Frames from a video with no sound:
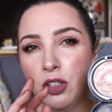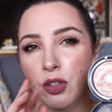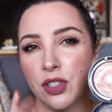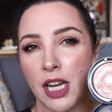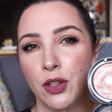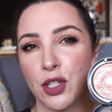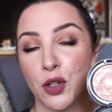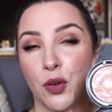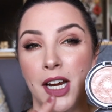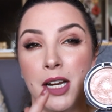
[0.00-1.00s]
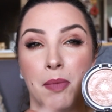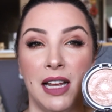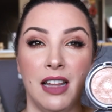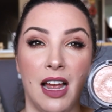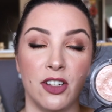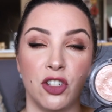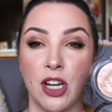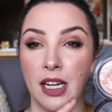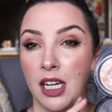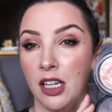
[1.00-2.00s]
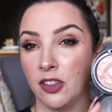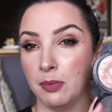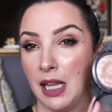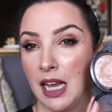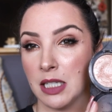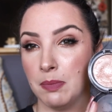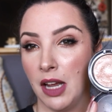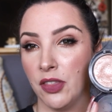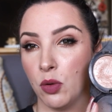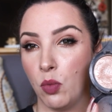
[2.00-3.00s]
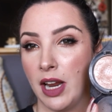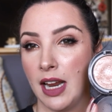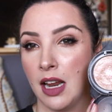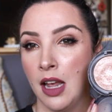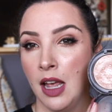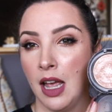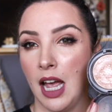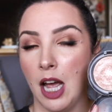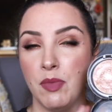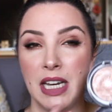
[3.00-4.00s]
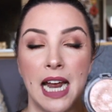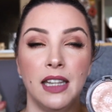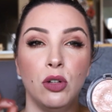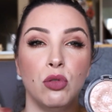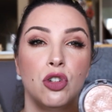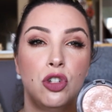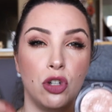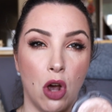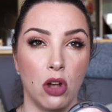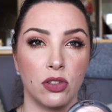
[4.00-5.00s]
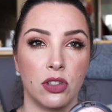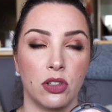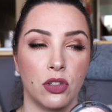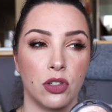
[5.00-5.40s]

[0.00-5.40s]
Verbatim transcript: You'll see on the screen at my last check-in from last month where um, it had little dots.